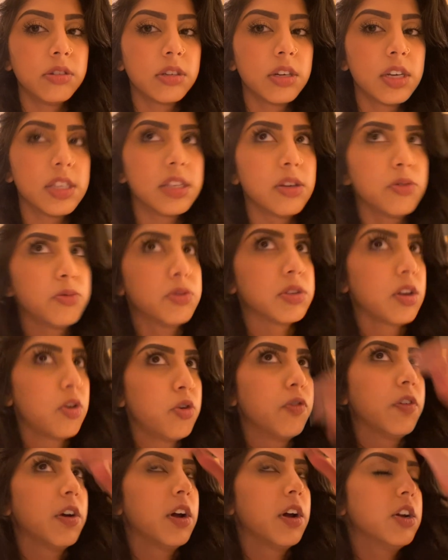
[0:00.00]
Because it was
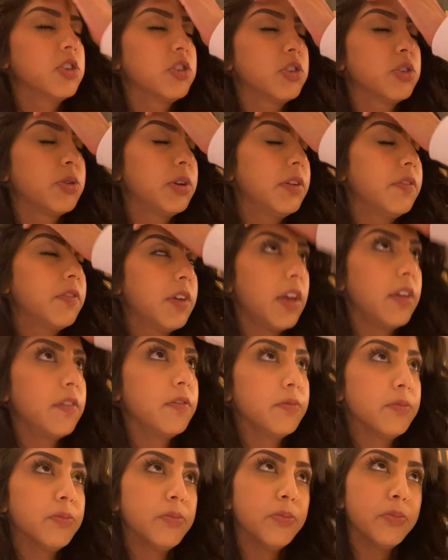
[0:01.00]
over one hundred twenty-five
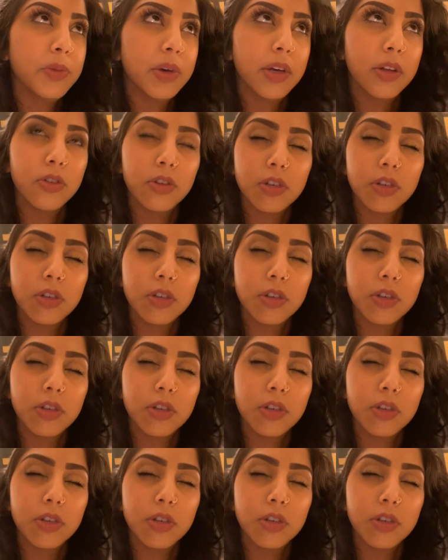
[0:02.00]
mil